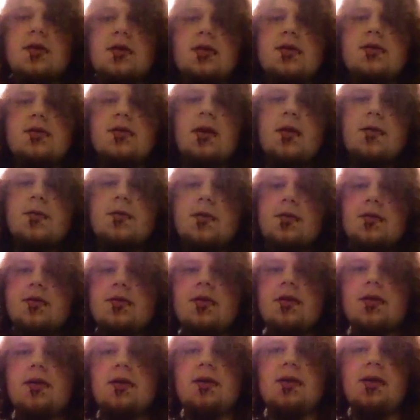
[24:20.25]
Side rolls.
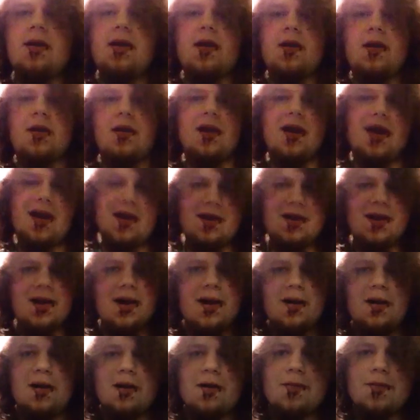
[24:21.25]
Yeah, okay, you
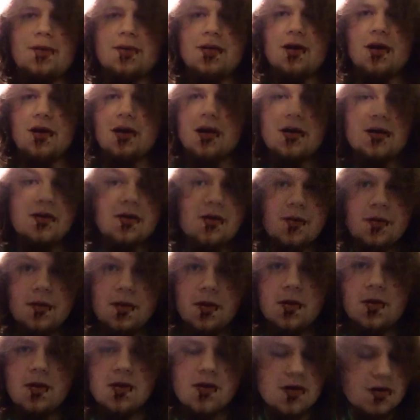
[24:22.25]
gotta look at me shirtless.
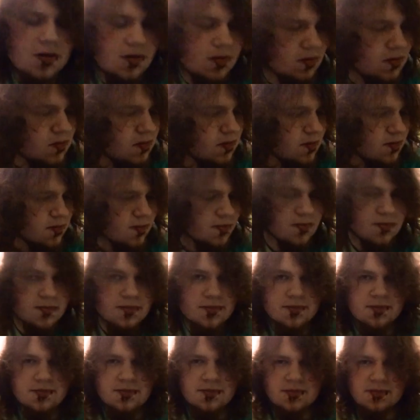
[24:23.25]
Woo.
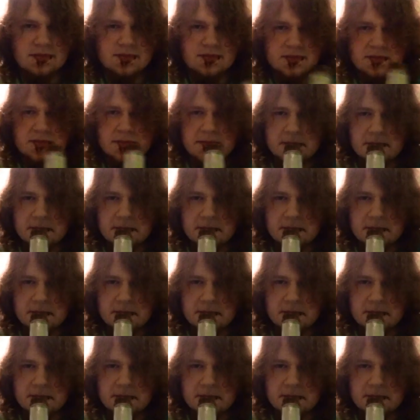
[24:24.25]
And